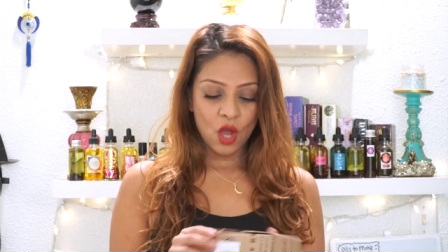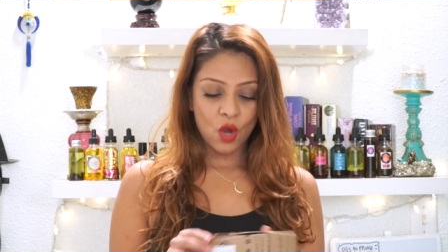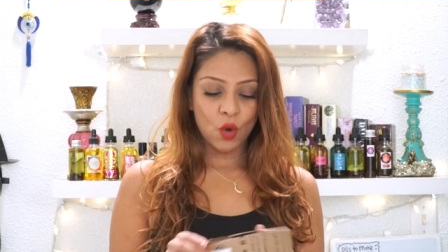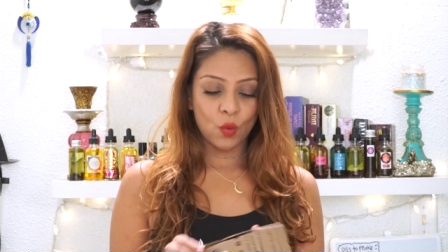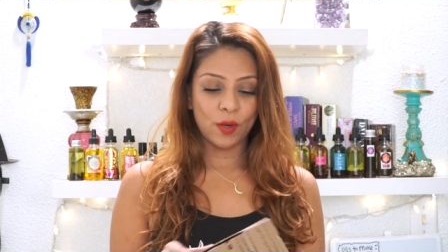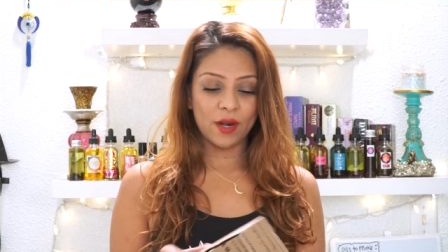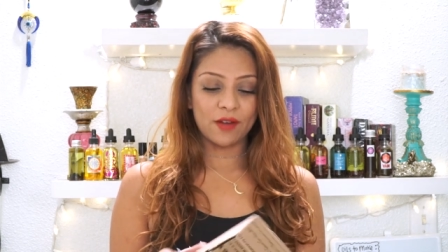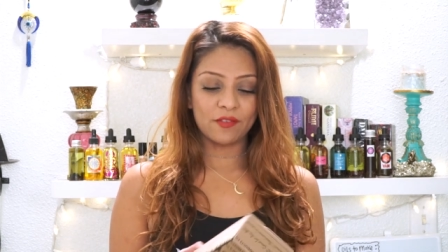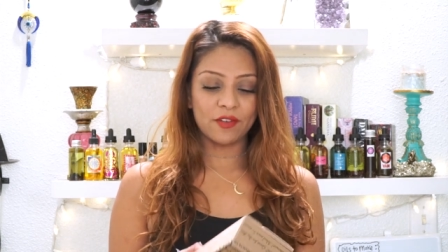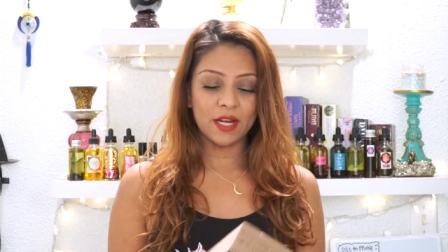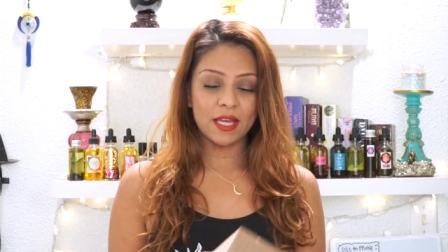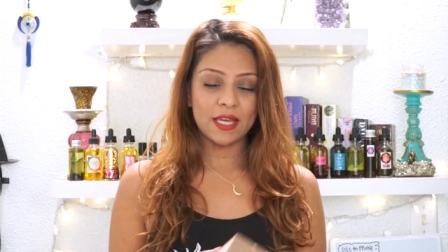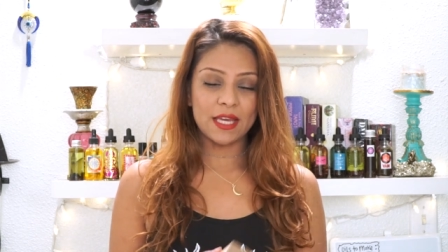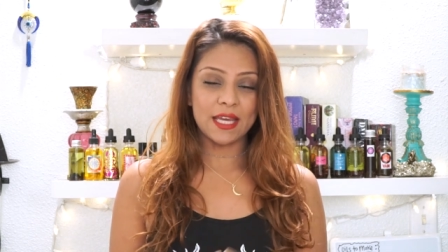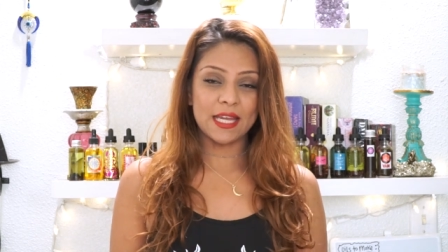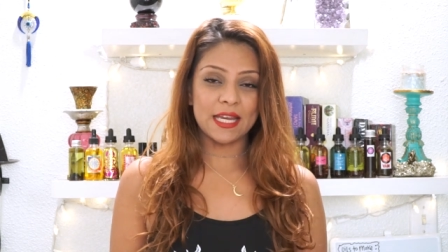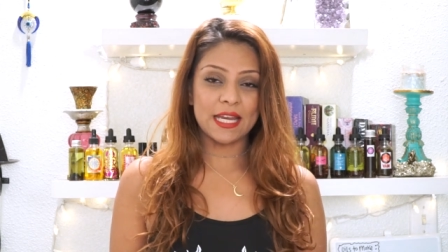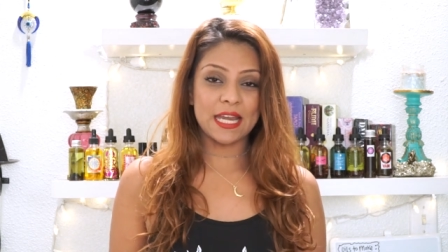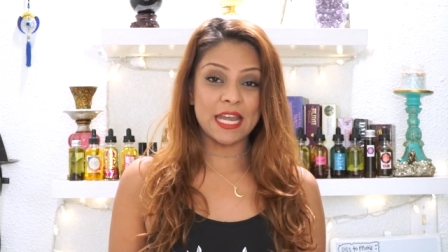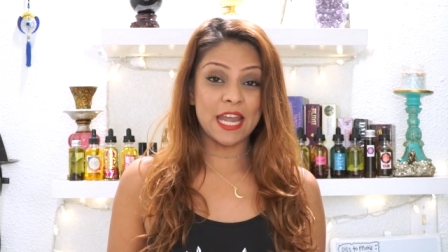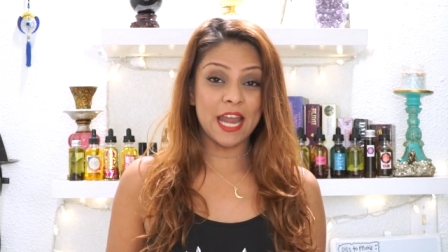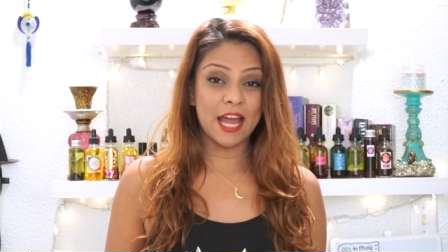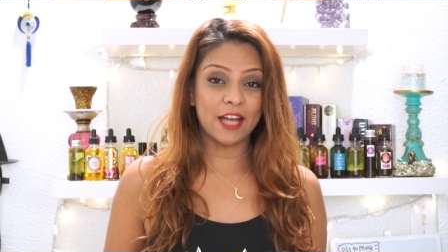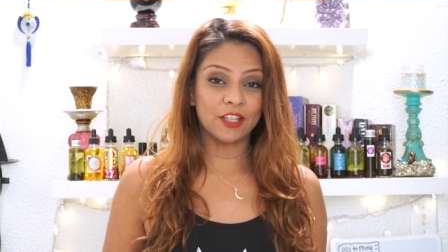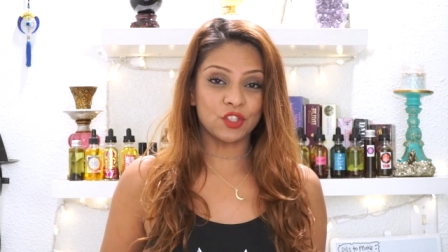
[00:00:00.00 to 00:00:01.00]
whenever I
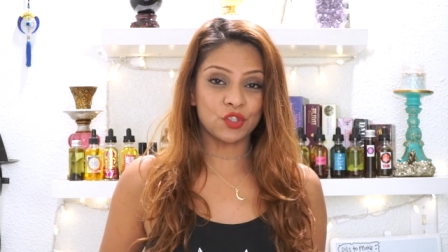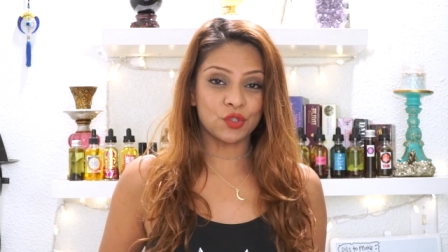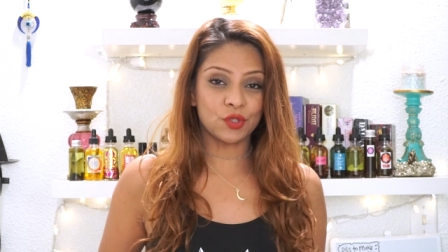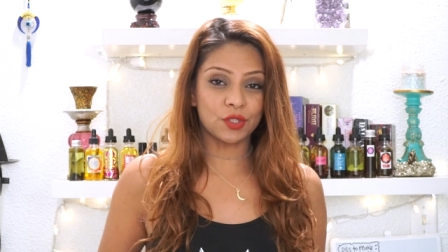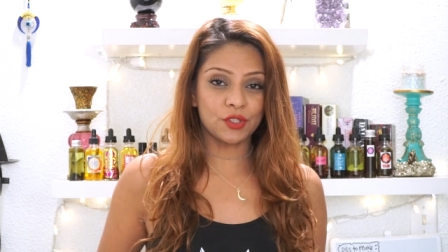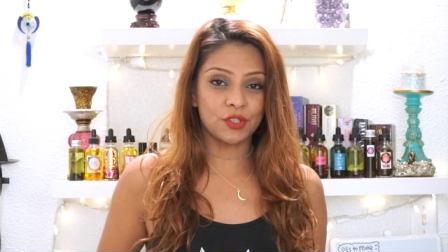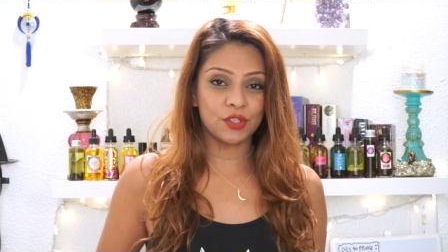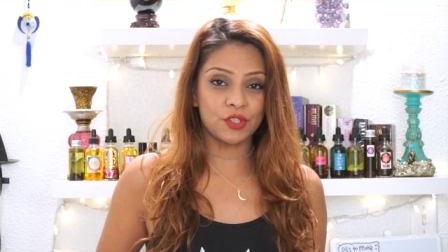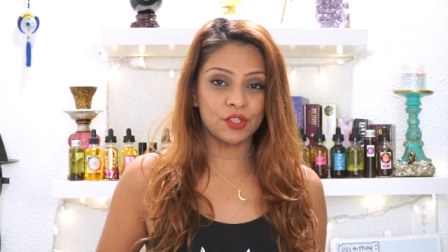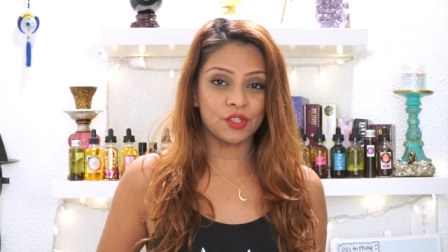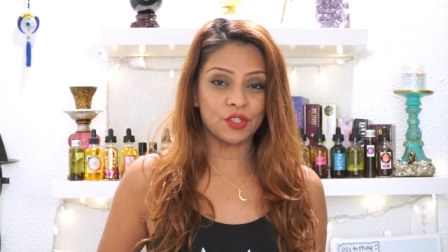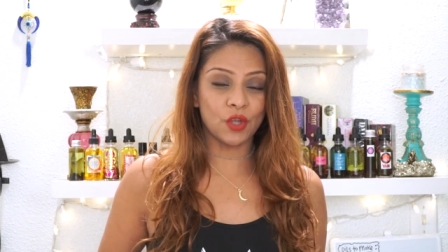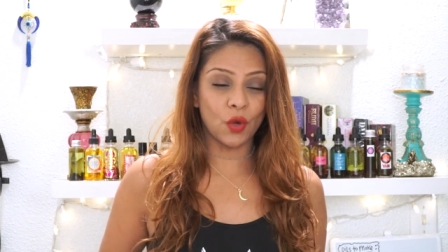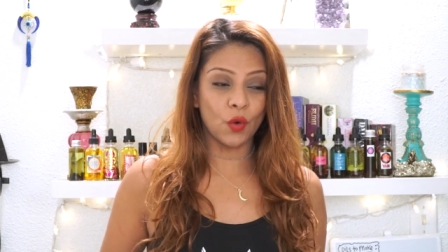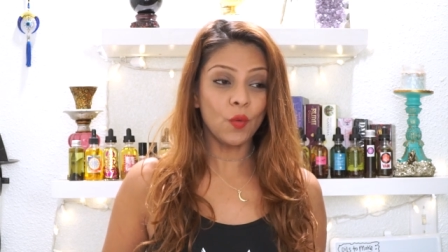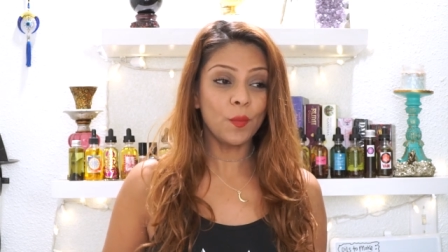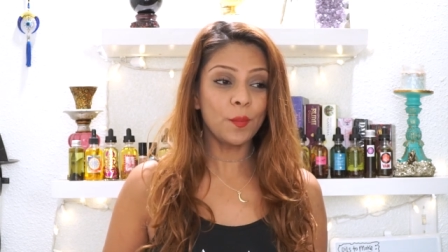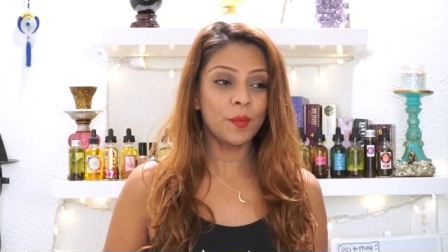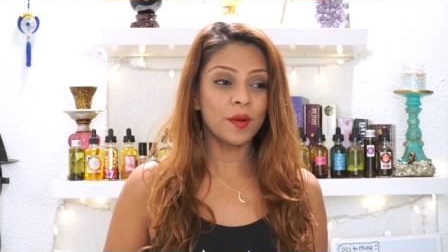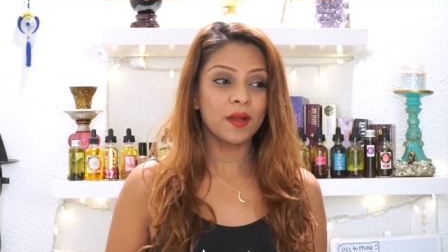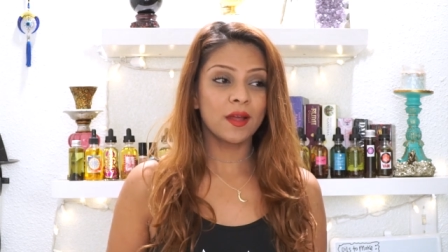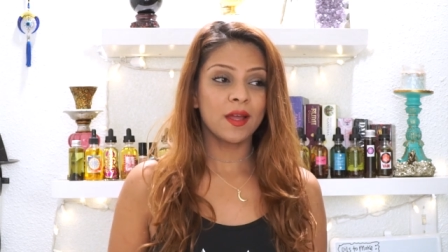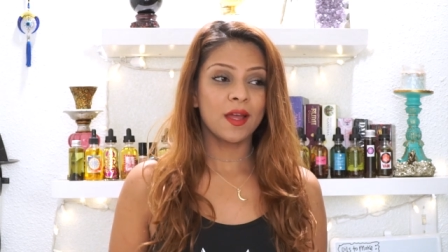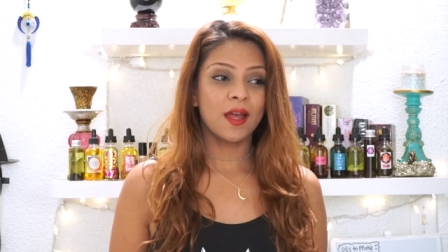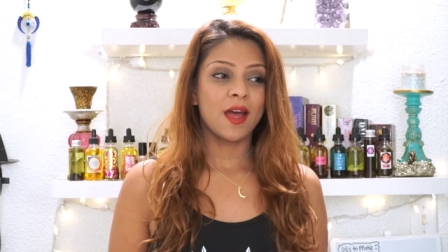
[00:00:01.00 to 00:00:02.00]
get natural soap,